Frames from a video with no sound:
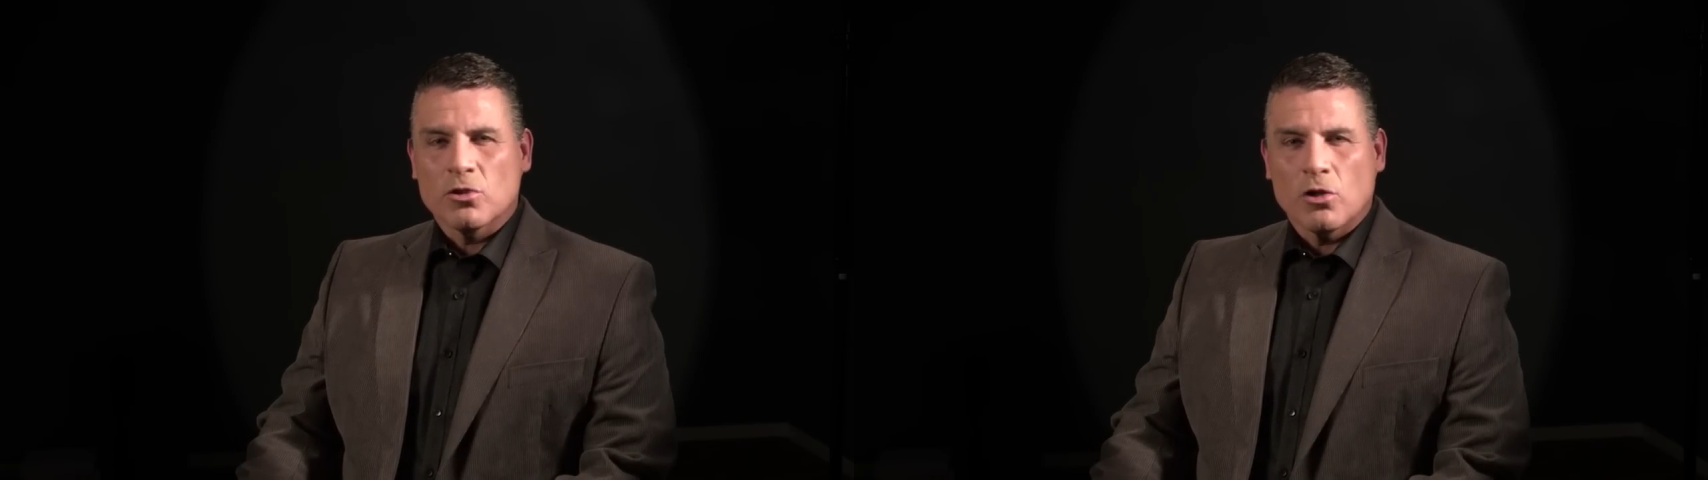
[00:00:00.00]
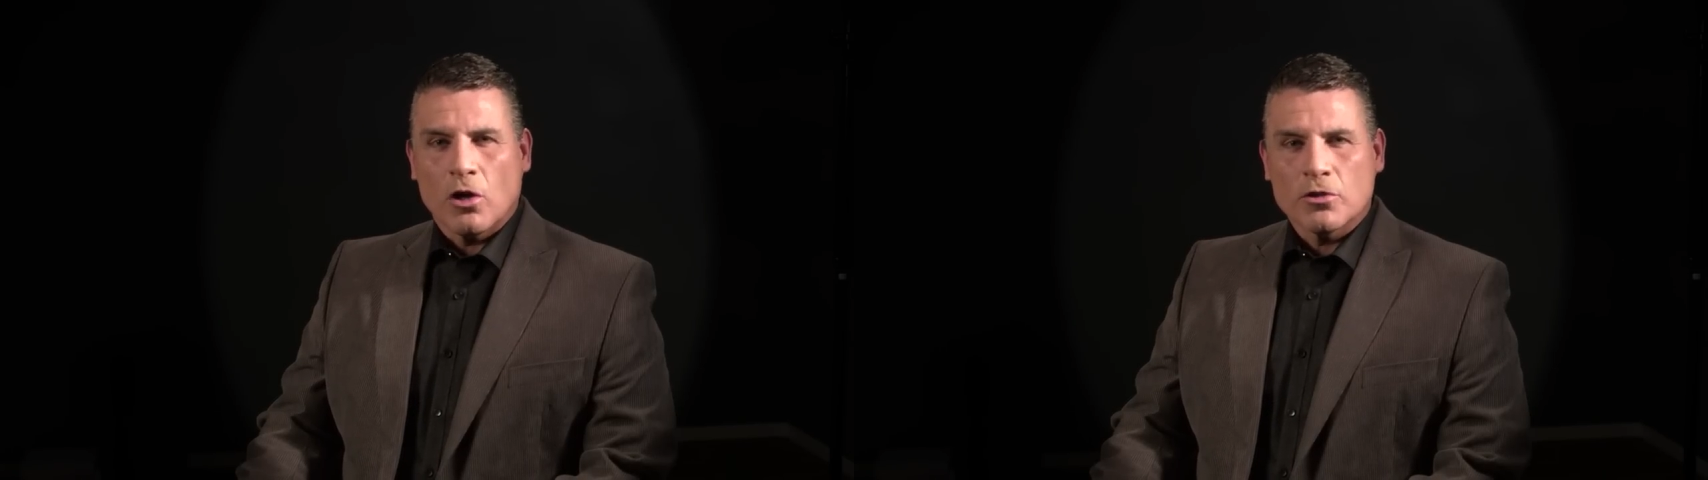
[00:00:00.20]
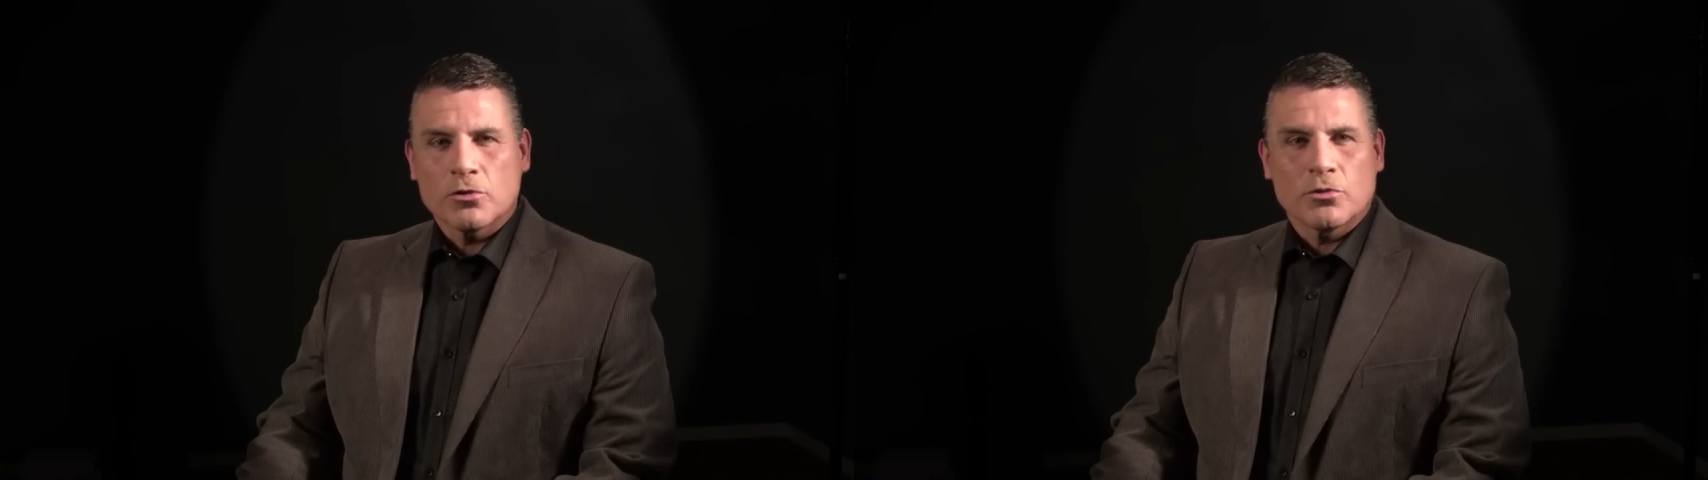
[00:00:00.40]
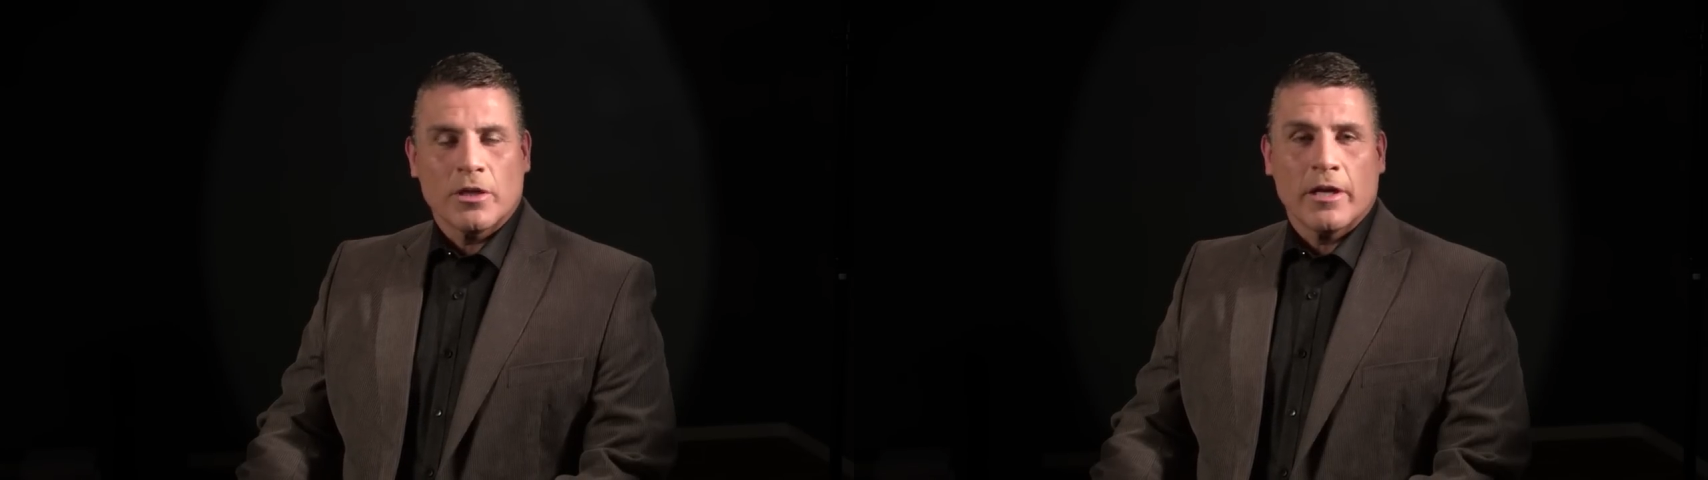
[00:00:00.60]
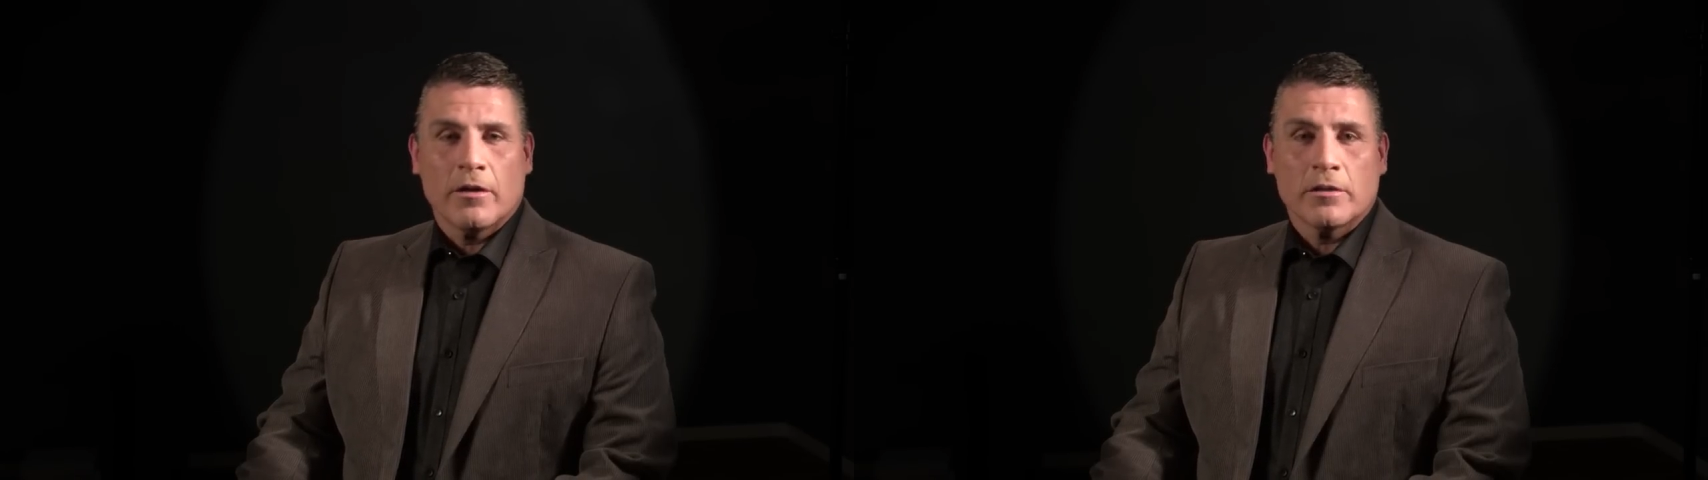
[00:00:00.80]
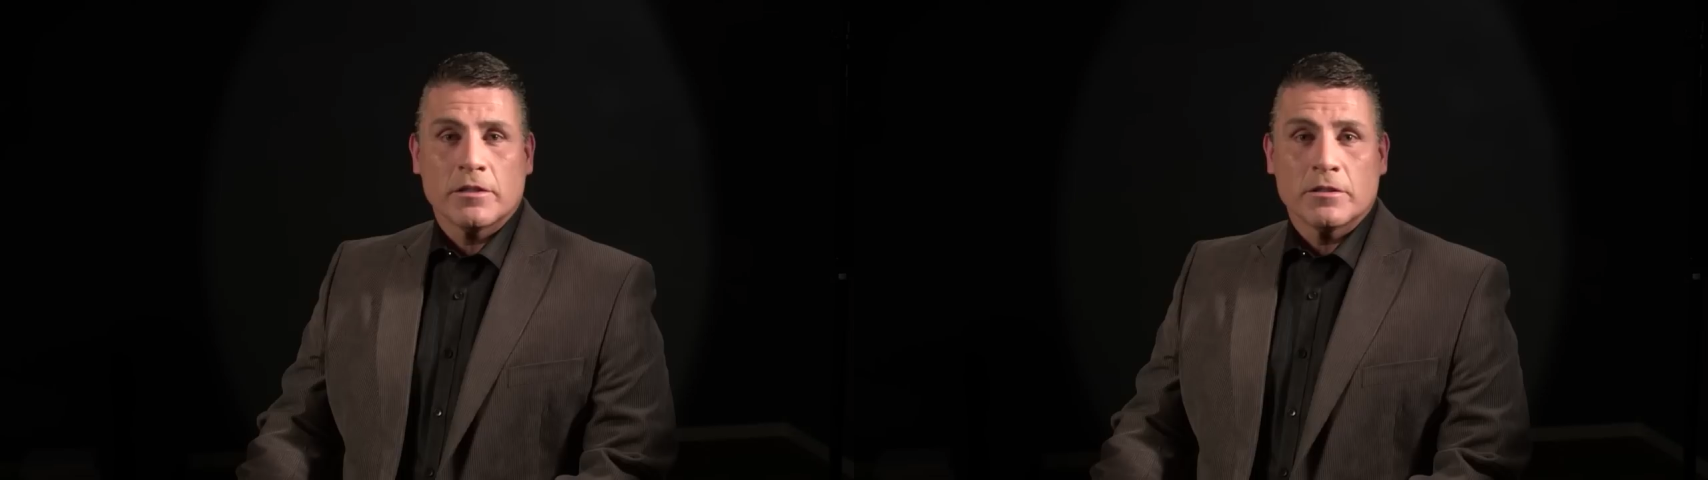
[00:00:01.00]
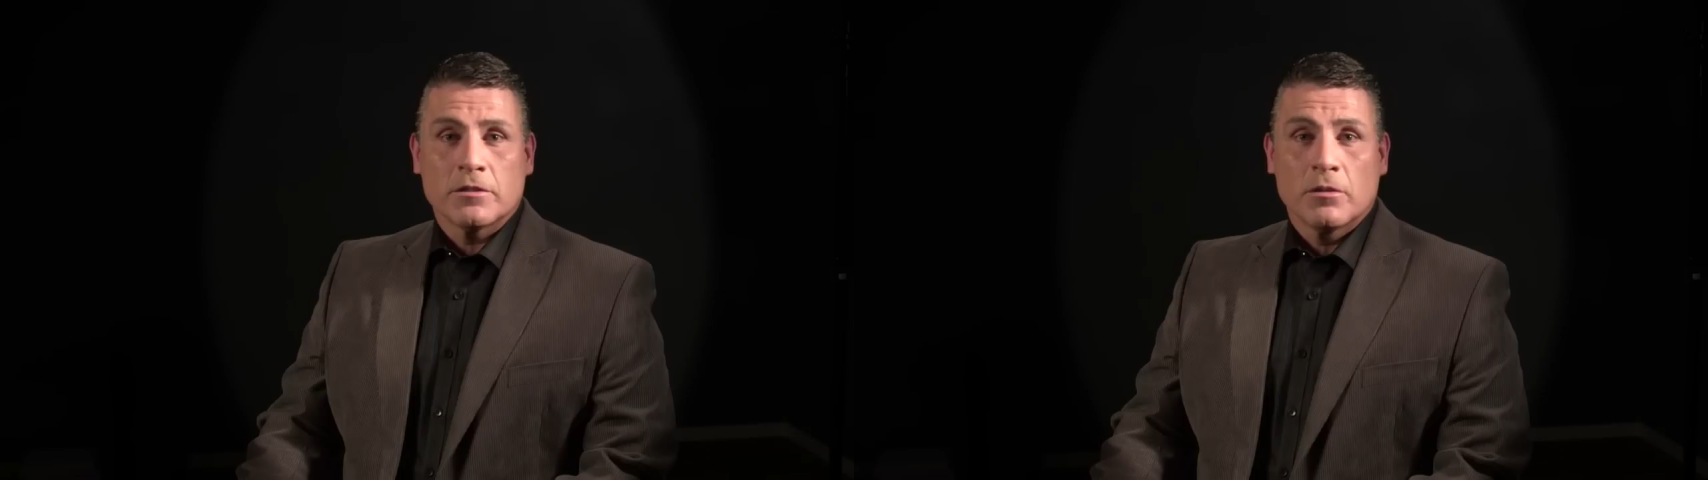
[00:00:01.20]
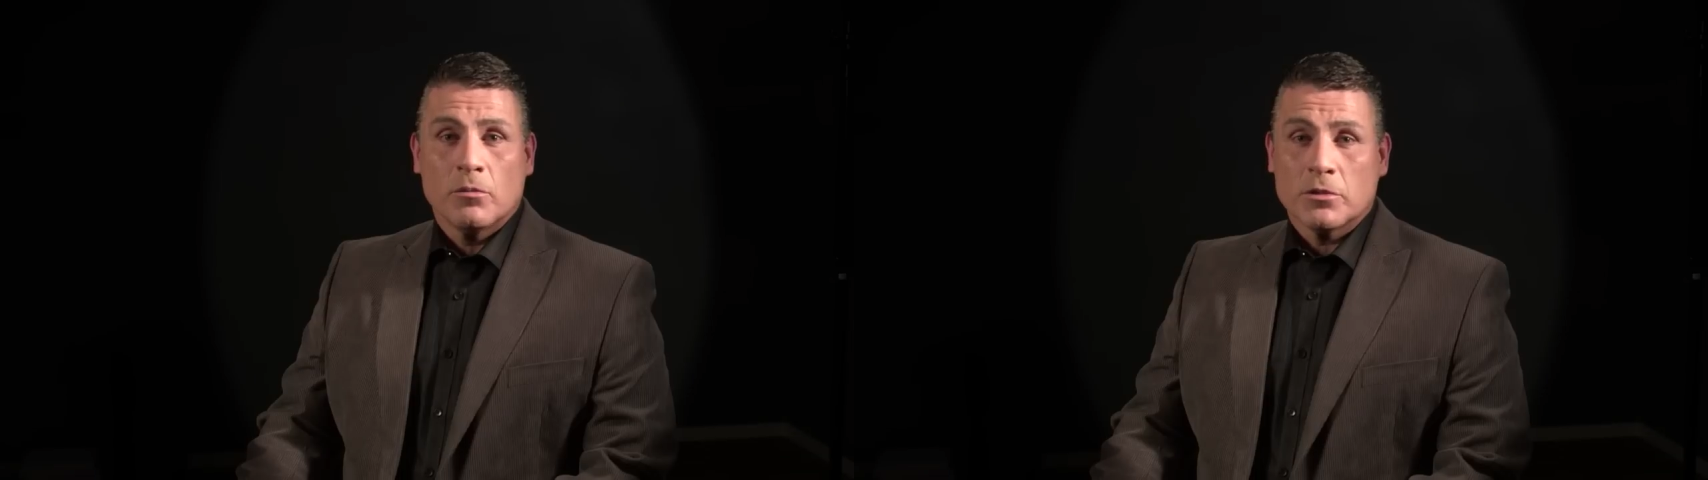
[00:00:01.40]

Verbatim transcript: larger truck heritage,